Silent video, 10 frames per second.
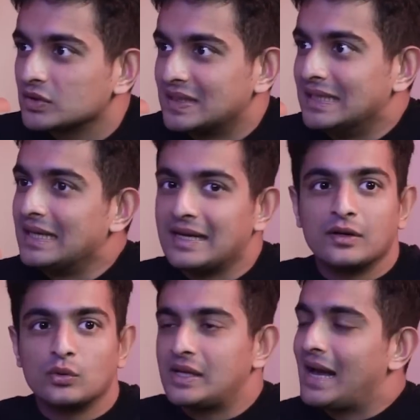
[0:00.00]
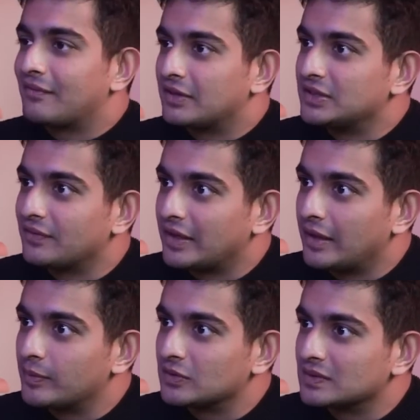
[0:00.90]
your CTA to the average everyday
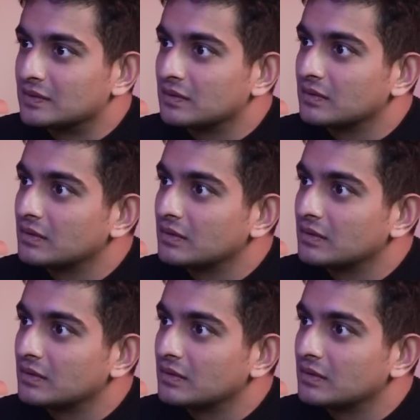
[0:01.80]
person?